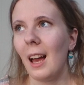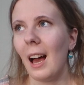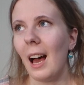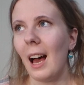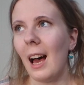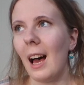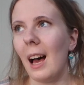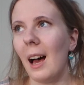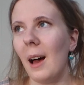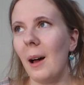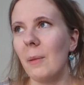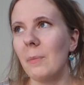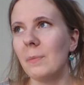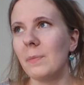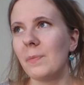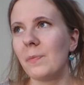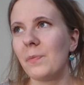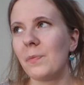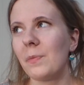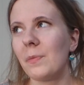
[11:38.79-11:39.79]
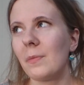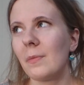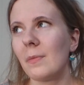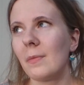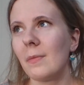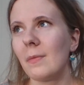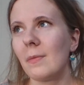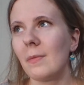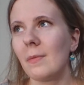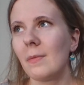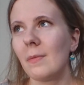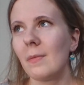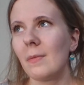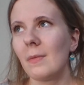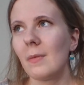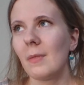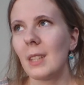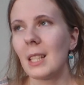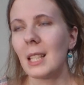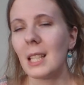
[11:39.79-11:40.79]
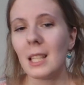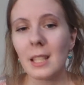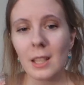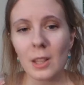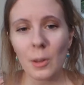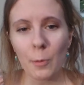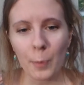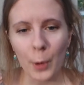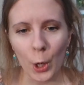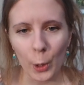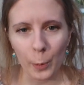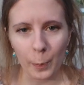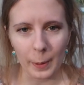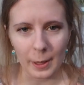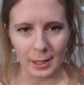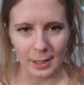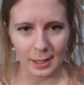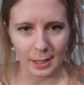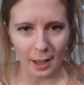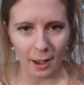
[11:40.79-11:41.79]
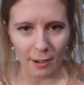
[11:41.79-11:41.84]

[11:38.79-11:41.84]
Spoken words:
This isn't the purpose